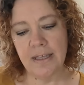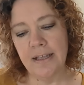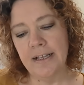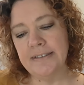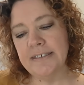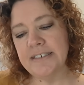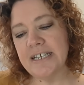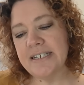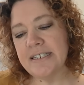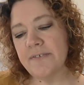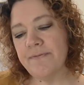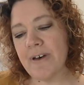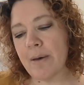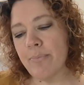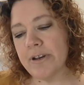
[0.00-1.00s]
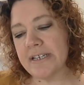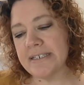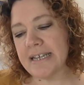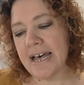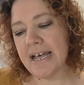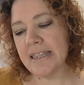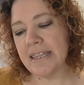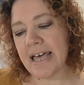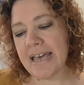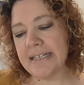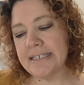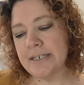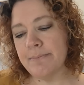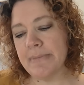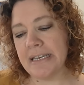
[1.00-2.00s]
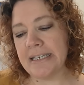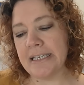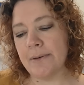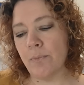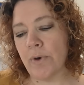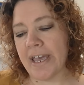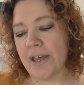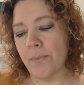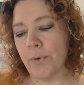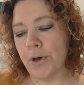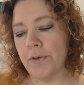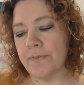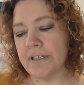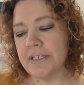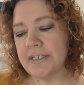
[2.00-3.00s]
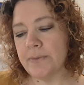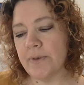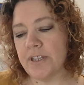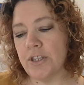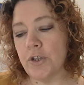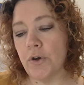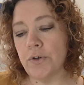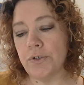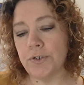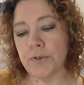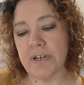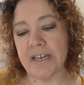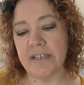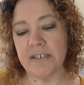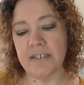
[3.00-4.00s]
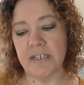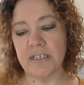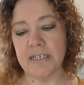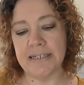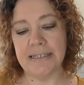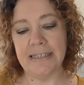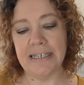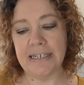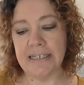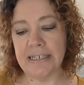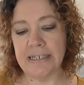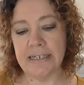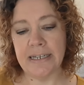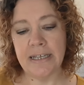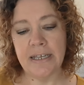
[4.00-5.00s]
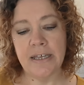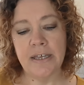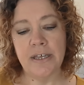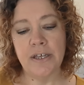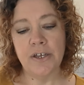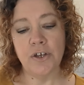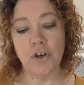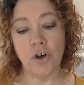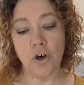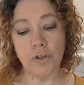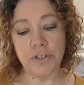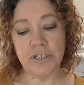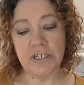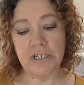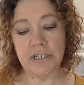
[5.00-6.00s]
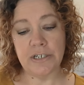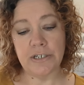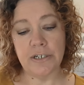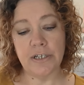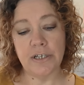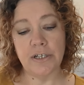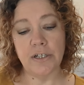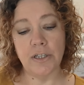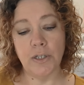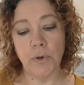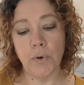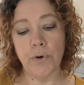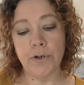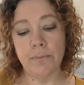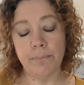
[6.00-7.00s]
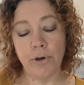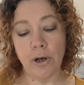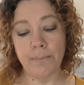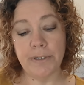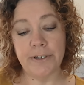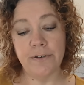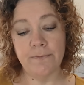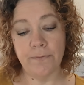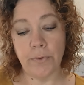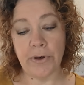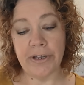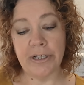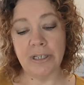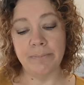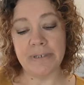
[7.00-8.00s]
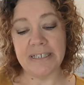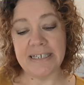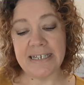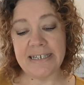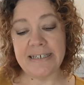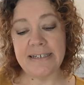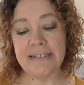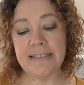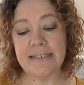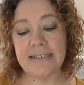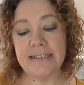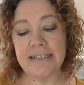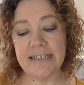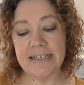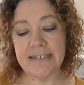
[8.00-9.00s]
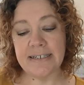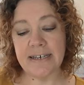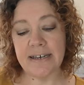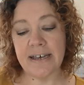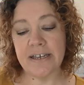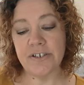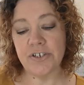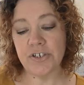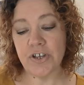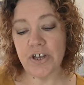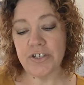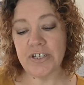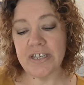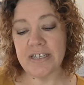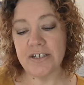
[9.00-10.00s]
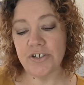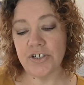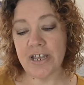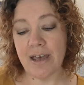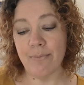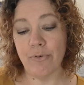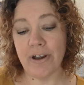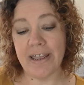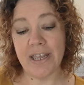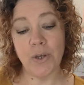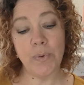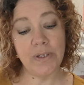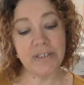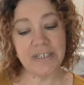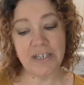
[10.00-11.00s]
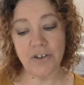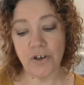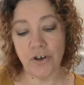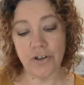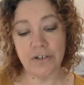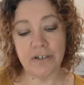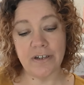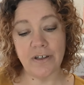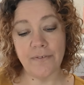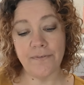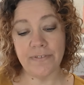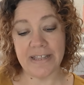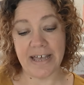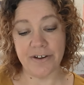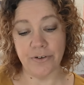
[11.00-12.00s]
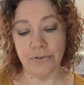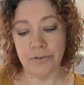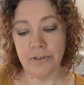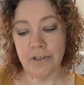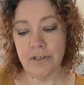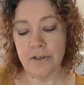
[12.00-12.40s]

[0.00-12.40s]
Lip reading: Suggested fabrics are light to medium weight wovens with no stretch, such as linen, cotton, lawn, poplin, voile, batiste, seersucker, shirting, chambray, quilting cotton, flannel,